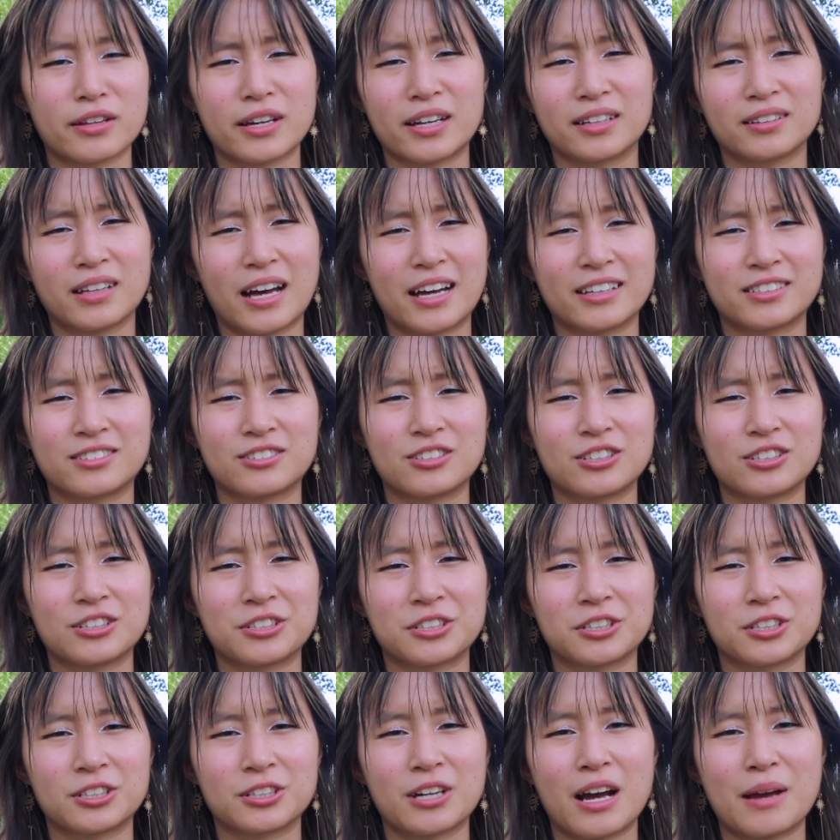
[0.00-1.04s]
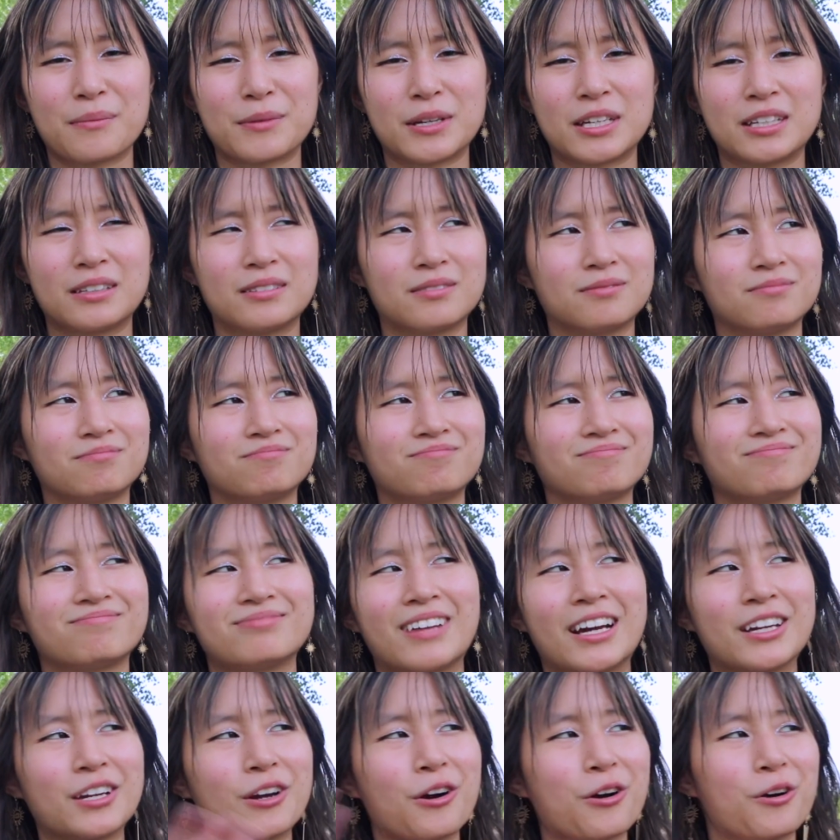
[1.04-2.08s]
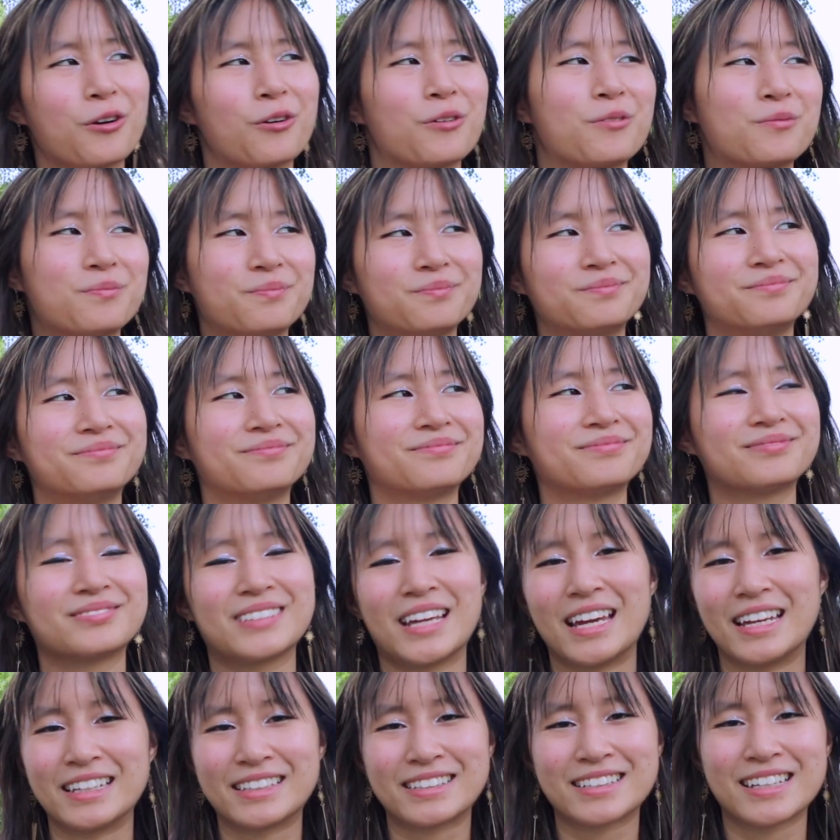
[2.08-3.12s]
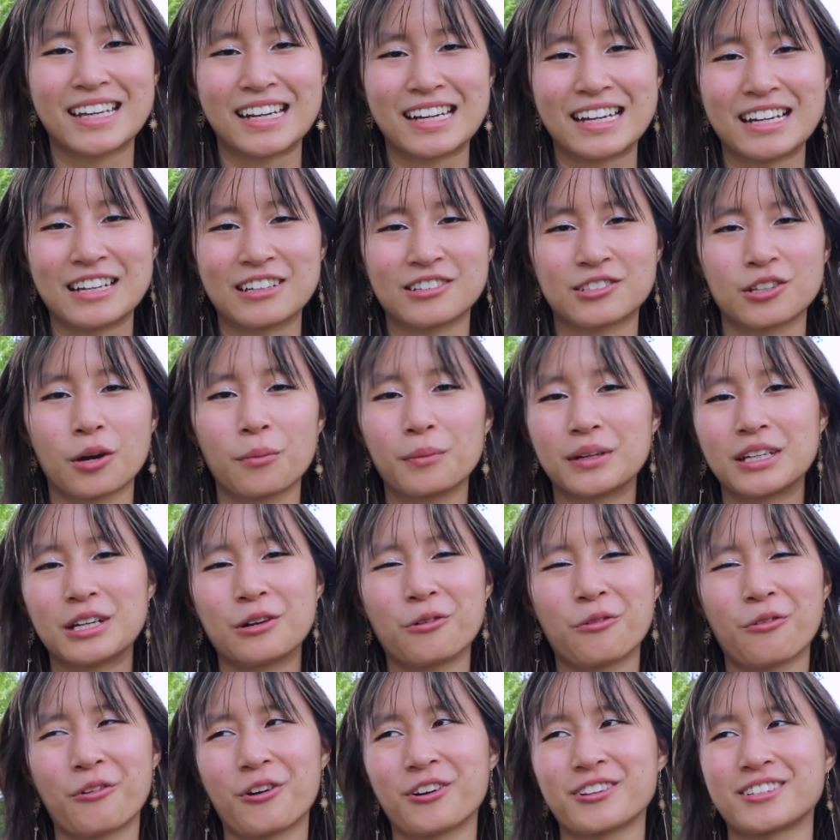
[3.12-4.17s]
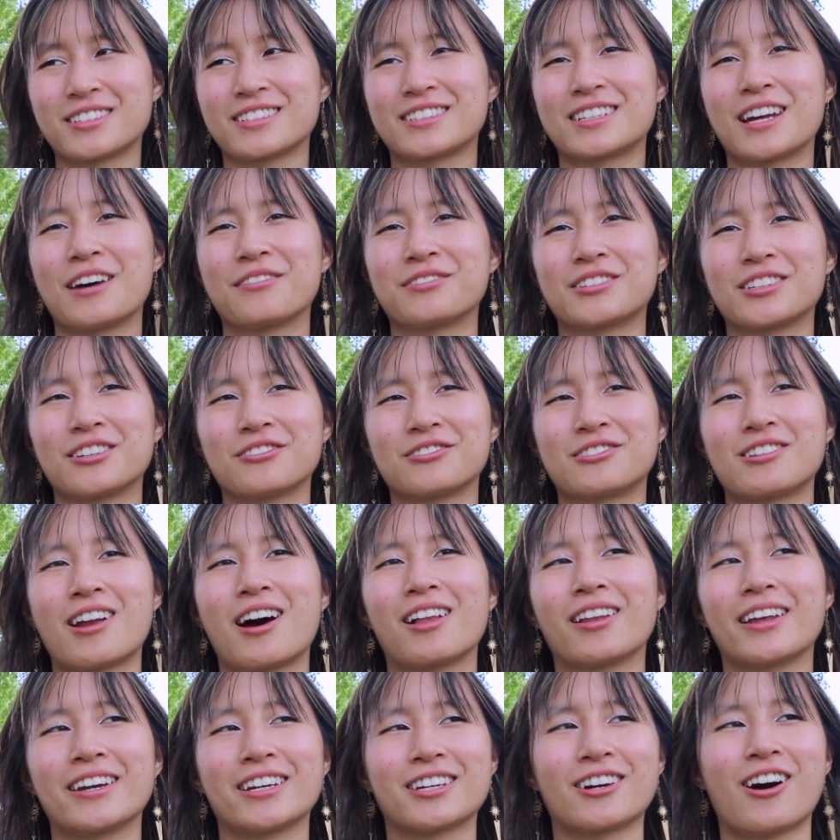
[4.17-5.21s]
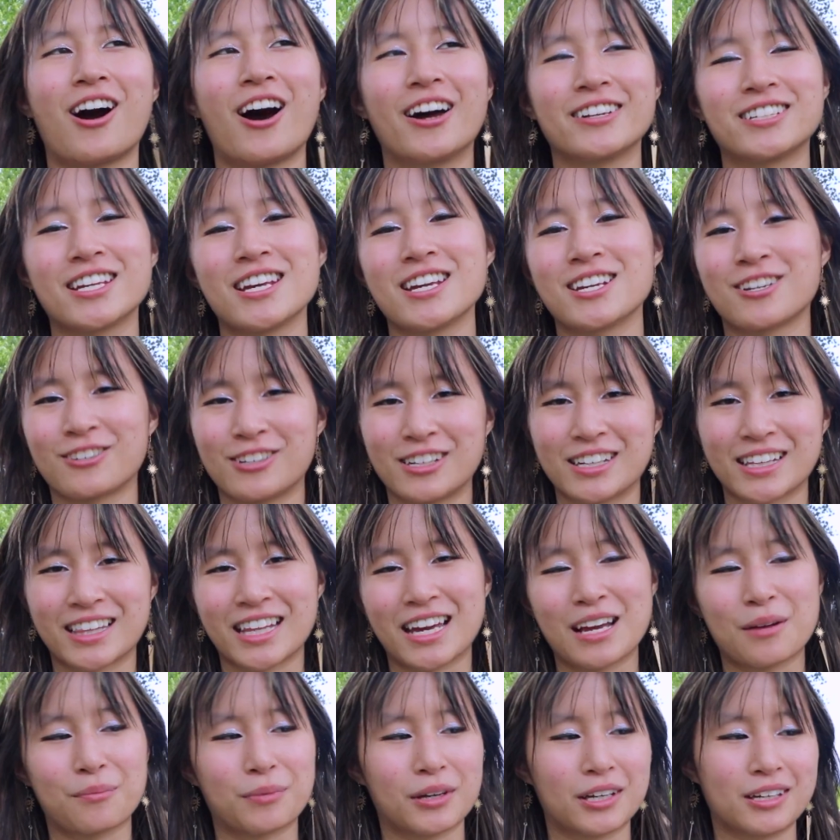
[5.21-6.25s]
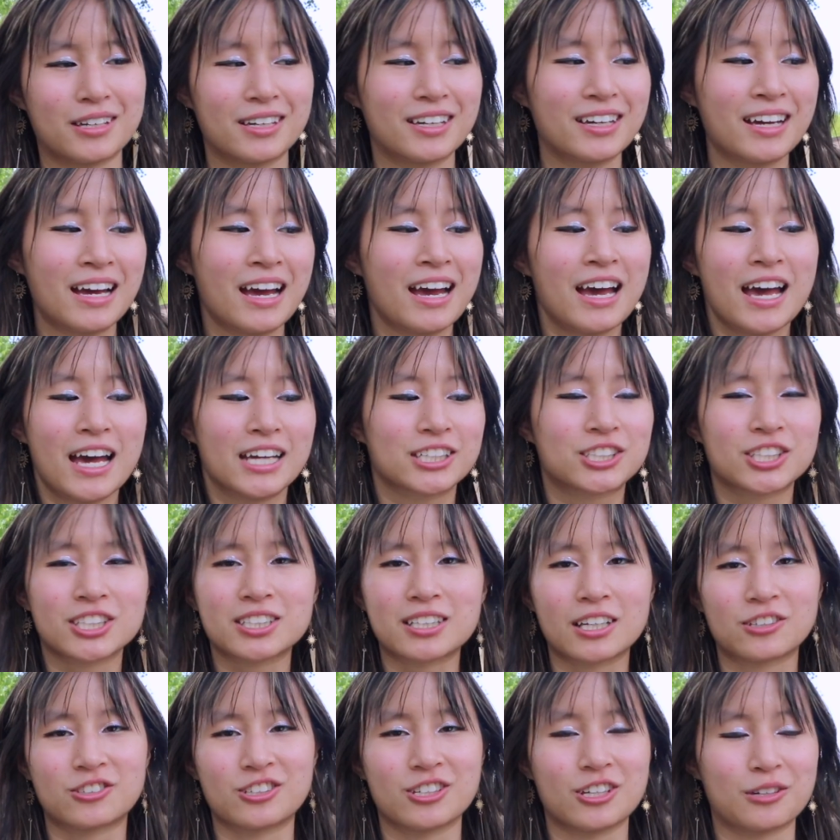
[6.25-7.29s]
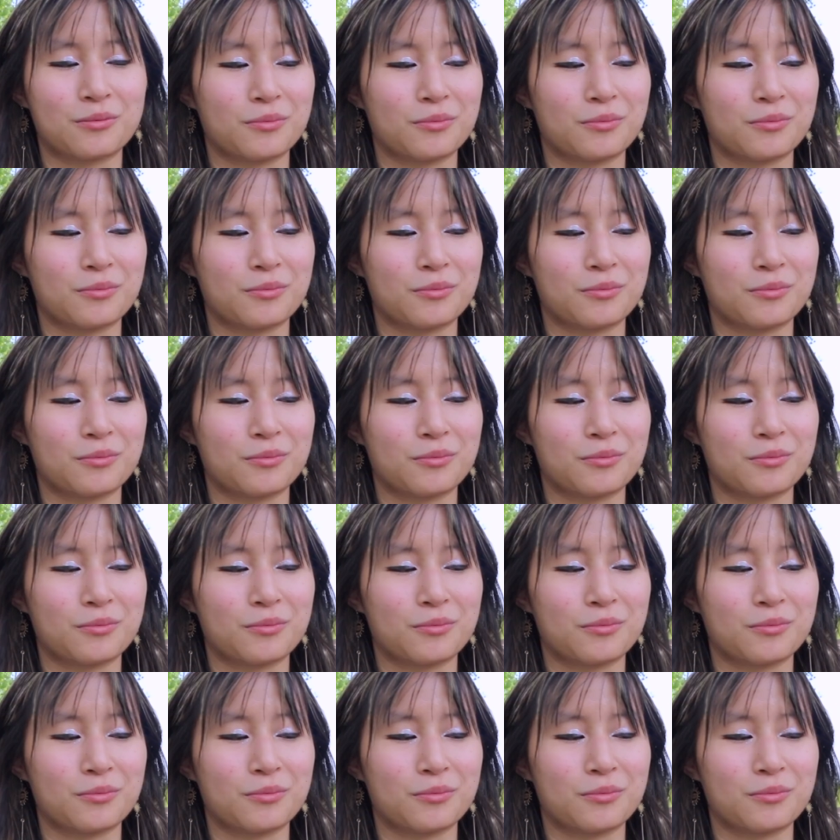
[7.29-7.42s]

that last year. I mean, I know it's getting so many awards and stuff, so it's not like a hot take or anything, but it's just such a good